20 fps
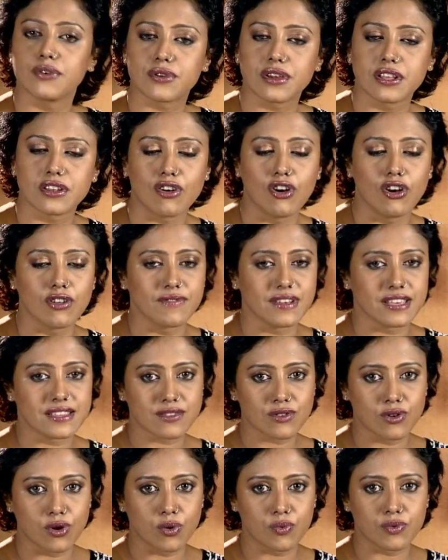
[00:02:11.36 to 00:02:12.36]
you can
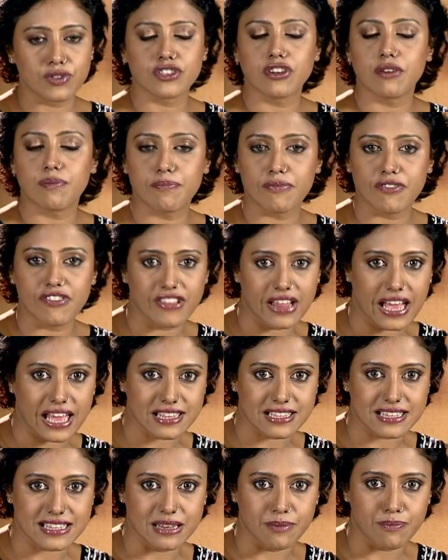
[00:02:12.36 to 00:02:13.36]
always go with your
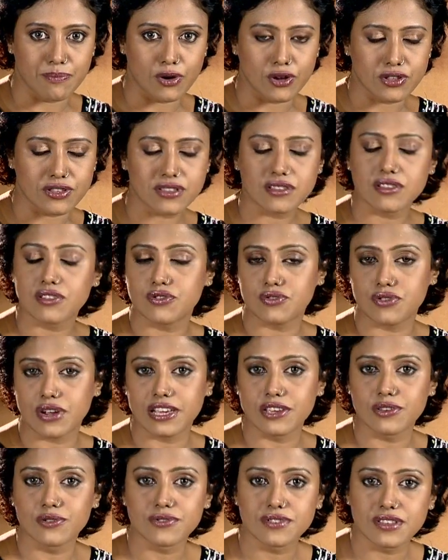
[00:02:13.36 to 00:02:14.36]
flat slip-ons.
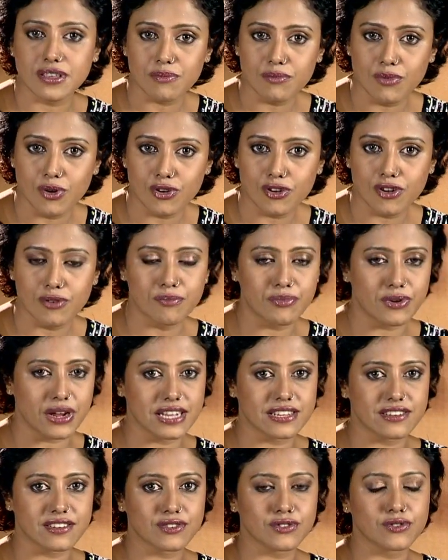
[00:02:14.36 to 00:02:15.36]
Try using more on
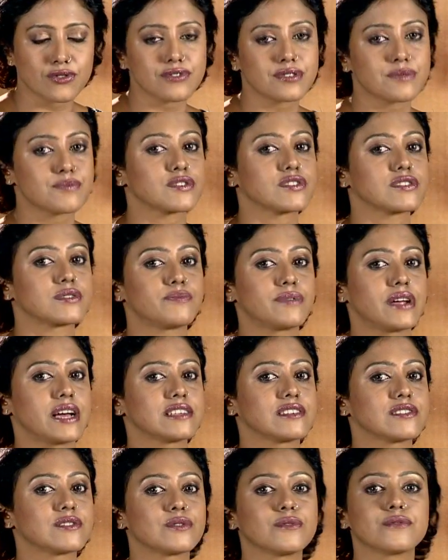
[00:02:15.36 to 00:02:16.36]
brighter tones because
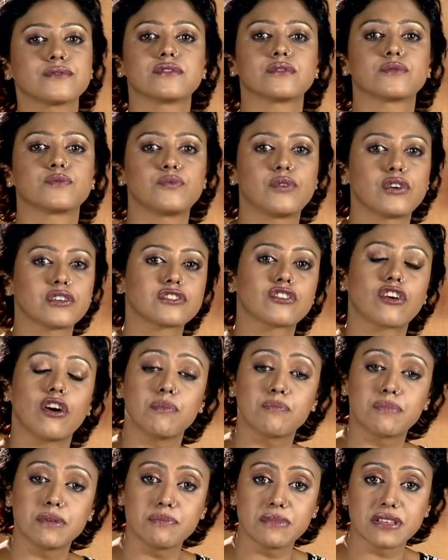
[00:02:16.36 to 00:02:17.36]
brighter tones is what
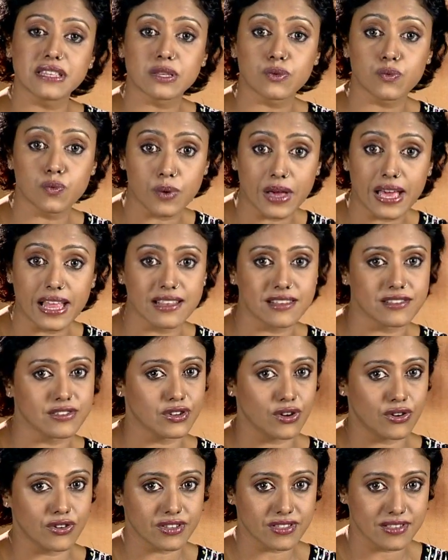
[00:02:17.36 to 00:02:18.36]
complements well
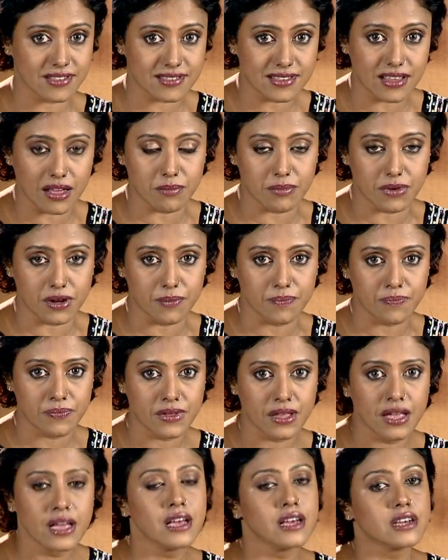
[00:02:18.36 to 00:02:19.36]
during the summer.
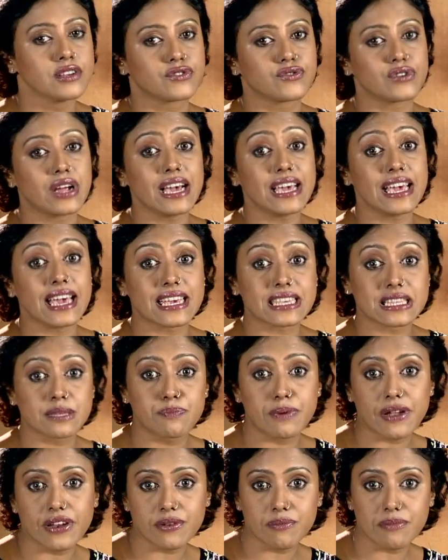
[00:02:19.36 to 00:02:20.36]
Try
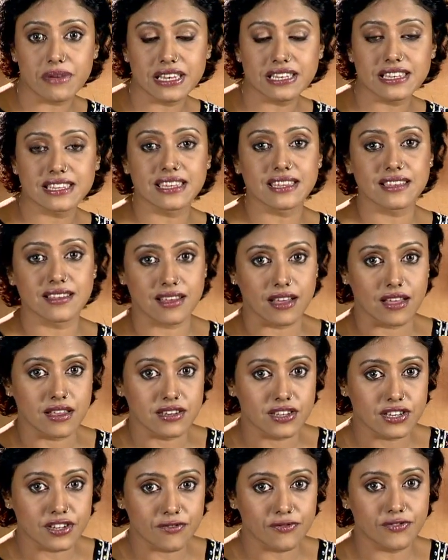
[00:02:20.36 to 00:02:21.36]
experimenting
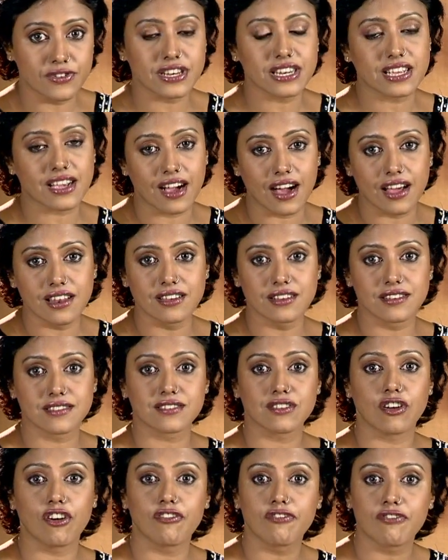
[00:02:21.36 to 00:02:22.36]
different
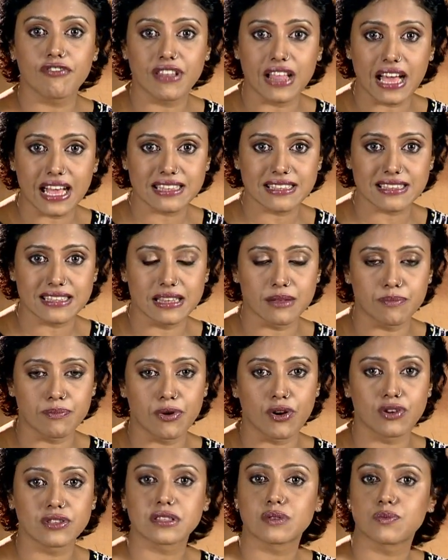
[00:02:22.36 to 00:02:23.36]
colors of flat
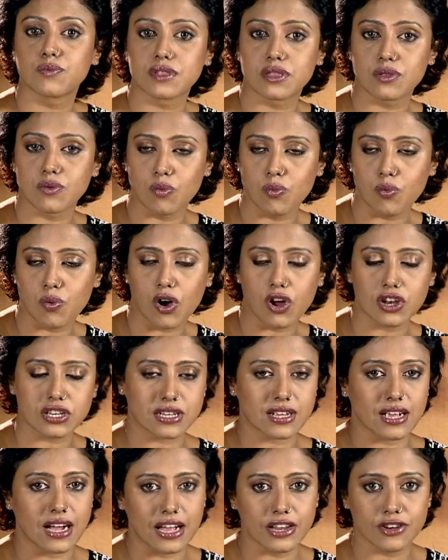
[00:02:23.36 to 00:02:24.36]
slip-ons with
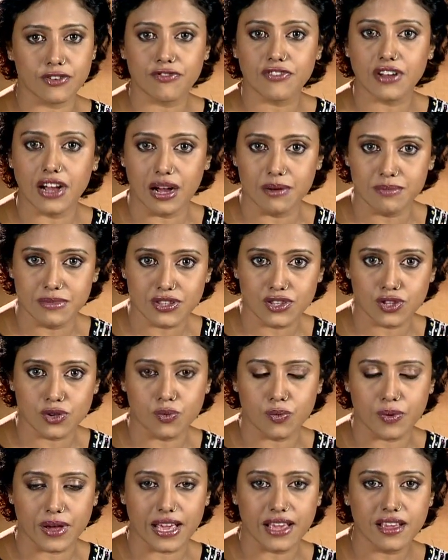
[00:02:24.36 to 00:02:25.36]
what kind of garments
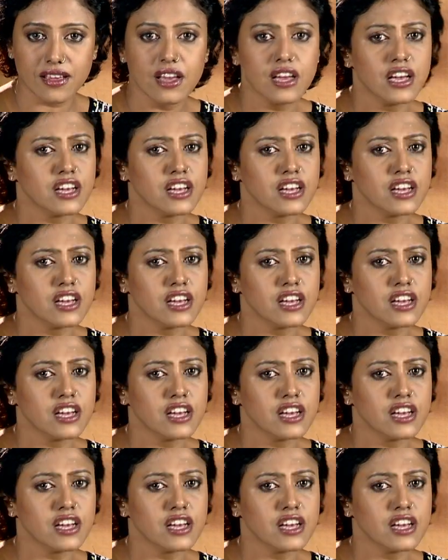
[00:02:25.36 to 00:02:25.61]
you wear.